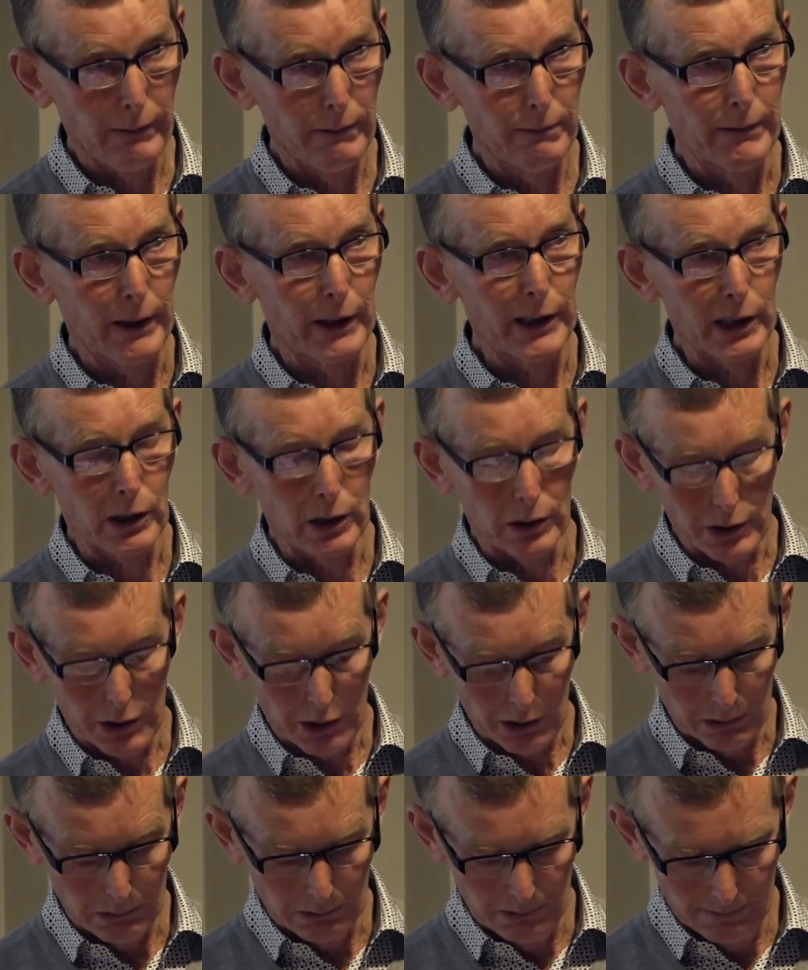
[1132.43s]
very good
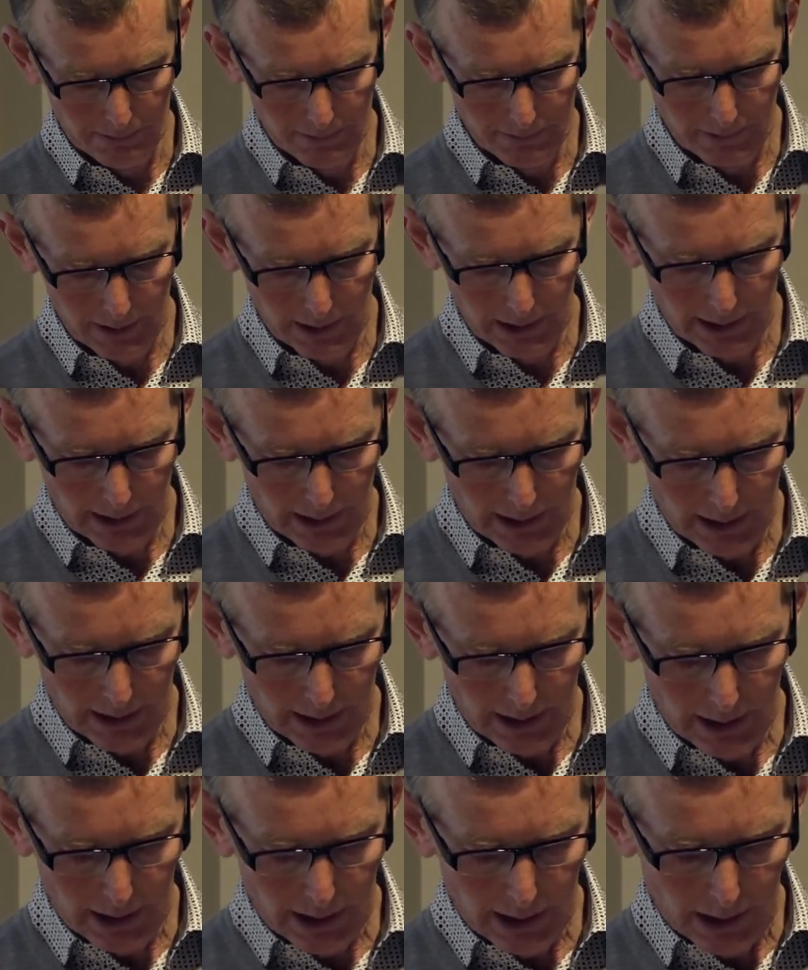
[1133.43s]
too.
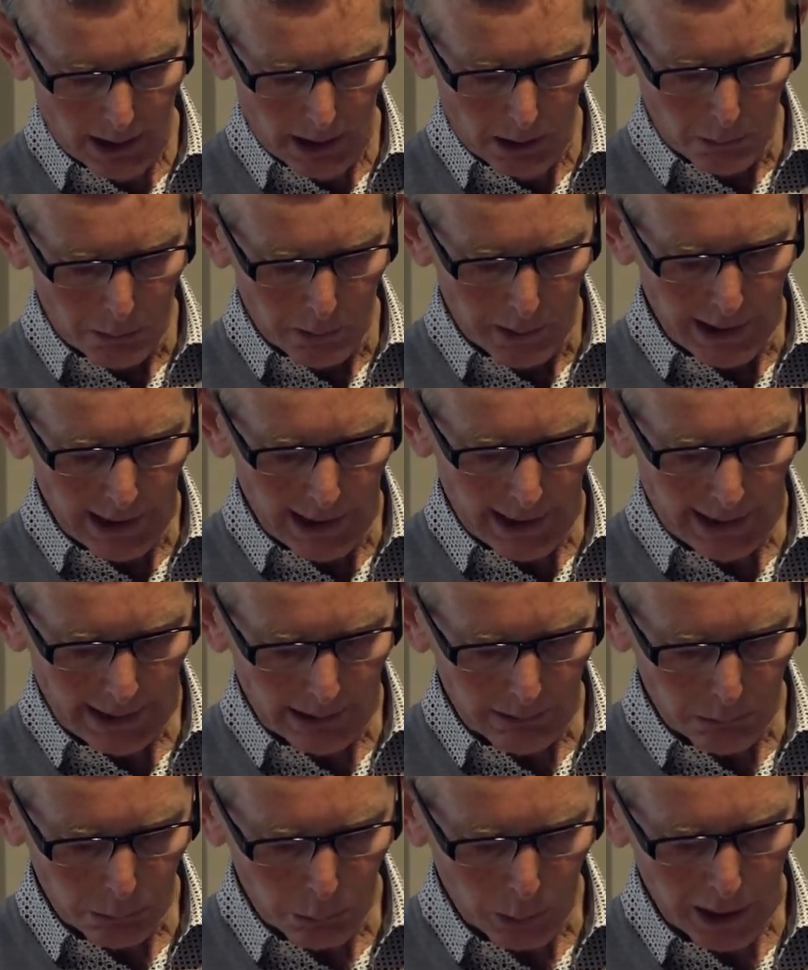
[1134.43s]
We
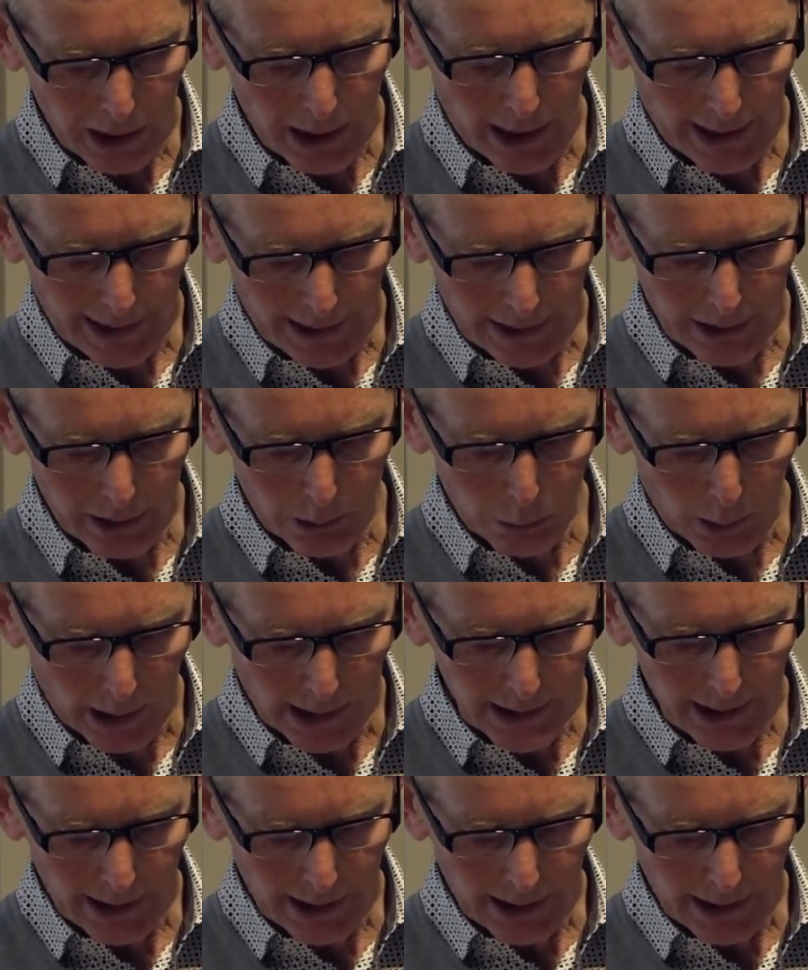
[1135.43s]
heard what